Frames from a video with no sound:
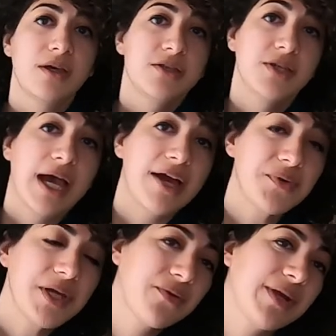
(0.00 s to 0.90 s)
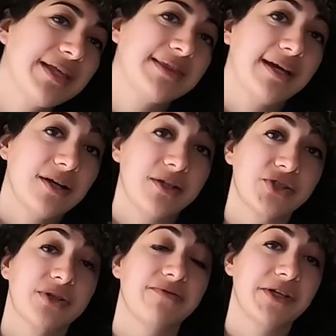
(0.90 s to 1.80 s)
So, how do we create that
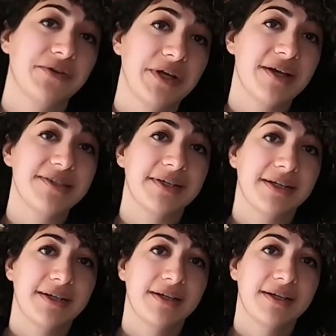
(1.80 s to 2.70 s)
culture of curiosity?